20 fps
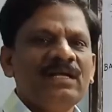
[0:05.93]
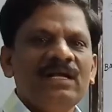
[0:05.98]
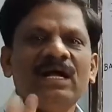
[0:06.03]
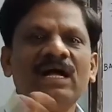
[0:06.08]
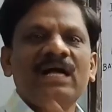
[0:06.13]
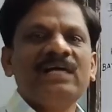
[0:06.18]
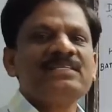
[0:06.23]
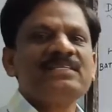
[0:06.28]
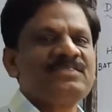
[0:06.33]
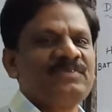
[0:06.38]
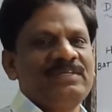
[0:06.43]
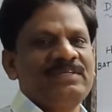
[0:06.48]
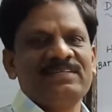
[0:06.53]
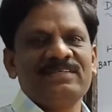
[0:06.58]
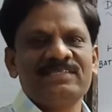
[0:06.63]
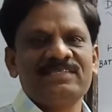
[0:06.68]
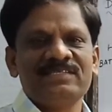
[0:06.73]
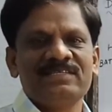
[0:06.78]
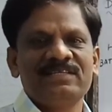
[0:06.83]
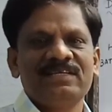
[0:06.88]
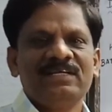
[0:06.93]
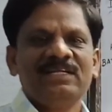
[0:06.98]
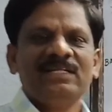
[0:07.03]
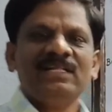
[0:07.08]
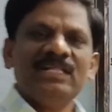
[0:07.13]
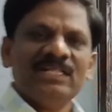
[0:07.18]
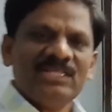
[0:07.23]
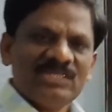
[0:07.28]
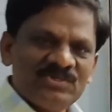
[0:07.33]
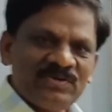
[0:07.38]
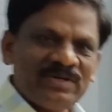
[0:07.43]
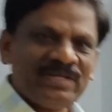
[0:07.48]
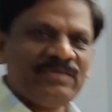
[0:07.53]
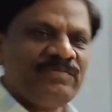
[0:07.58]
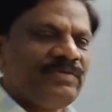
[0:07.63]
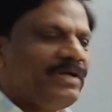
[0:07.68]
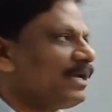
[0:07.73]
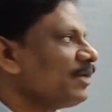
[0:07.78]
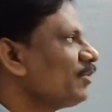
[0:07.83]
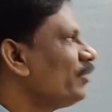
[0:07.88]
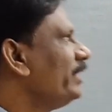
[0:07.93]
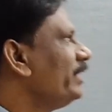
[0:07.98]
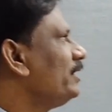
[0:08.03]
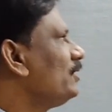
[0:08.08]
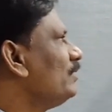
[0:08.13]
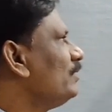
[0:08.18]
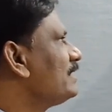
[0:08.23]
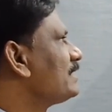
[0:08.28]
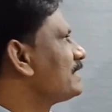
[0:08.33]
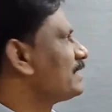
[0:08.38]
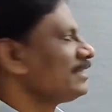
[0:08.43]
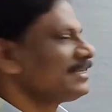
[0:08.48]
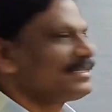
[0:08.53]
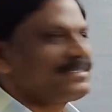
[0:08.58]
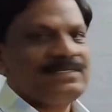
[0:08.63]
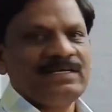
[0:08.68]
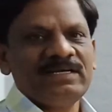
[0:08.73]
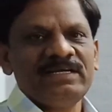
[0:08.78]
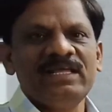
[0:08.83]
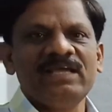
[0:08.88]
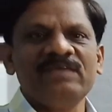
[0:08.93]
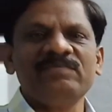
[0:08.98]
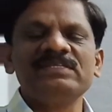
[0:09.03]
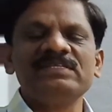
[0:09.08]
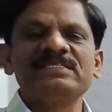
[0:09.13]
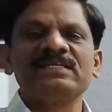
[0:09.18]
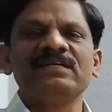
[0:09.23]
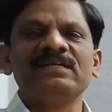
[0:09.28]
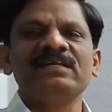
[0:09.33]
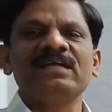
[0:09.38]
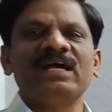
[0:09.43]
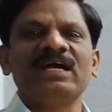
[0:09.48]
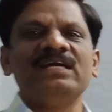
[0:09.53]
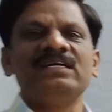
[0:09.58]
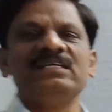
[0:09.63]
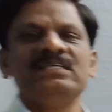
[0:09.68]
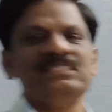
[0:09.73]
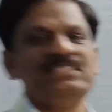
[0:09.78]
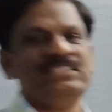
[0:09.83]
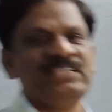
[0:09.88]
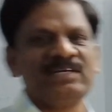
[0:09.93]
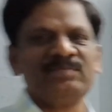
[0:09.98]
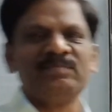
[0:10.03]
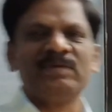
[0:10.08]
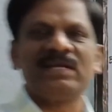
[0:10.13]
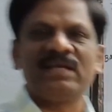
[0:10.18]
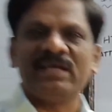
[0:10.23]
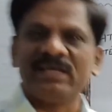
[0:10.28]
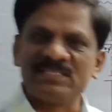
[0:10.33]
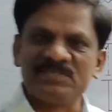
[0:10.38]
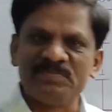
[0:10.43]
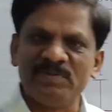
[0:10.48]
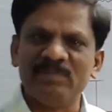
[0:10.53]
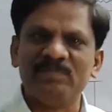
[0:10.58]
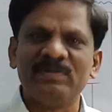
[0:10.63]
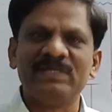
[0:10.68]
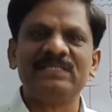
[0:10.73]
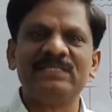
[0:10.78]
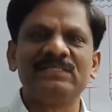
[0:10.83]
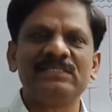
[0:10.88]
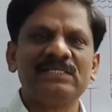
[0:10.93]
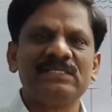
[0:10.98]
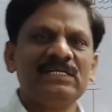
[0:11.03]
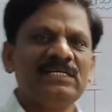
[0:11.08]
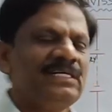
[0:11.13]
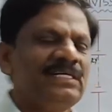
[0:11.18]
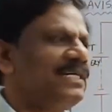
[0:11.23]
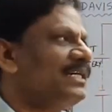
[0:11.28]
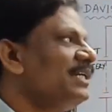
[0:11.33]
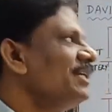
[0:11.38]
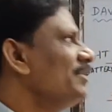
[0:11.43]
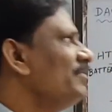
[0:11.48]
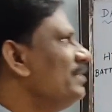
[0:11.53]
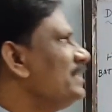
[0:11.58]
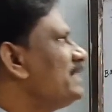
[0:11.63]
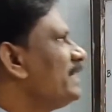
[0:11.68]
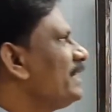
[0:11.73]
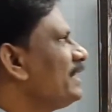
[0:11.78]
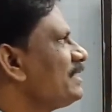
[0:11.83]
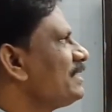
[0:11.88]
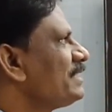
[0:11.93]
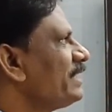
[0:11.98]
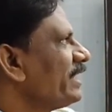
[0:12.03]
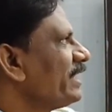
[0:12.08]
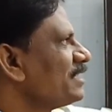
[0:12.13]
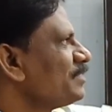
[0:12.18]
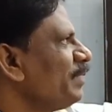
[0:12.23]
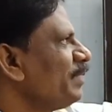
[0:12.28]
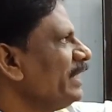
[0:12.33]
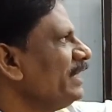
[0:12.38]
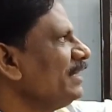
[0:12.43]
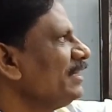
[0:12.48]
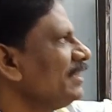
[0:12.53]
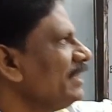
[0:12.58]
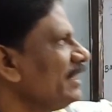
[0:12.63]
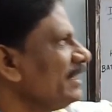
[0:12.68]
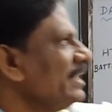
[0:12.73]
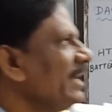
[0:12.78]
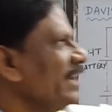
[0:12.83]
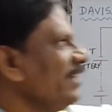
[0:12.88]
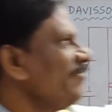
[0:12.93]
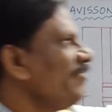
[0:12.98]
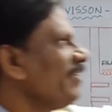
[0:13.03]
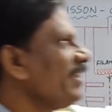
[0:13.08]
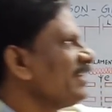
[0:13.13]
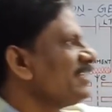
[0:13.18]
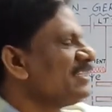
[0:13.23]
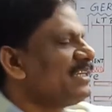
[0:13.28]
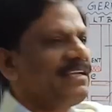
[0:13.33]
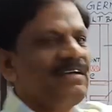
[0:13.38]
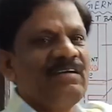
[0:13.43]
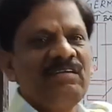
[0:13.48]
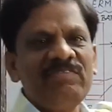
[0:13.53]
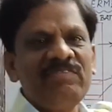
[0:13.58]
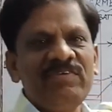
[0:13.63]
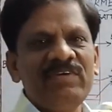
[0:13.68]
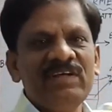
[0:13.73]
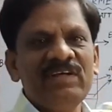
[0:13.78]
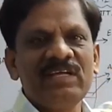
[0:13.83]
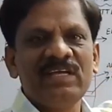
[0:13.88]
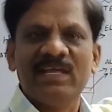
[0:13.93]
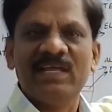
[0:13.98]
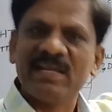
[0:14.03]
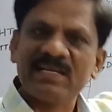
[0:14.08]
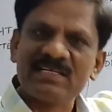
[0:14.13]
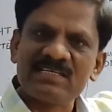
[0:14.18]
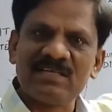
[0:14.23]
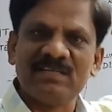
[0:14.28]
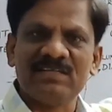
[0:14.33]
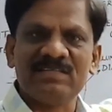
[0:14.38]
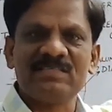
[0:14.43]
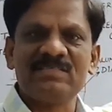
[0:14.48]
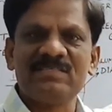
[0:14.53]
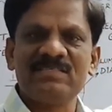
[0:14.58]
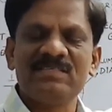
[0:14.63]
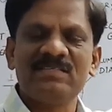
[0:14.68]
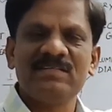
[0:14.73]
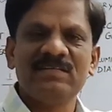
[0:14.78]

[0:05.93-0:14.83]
Hi students, today we are going to discuss Davisson and Germer experiment, which has explained the diffraction of electrons.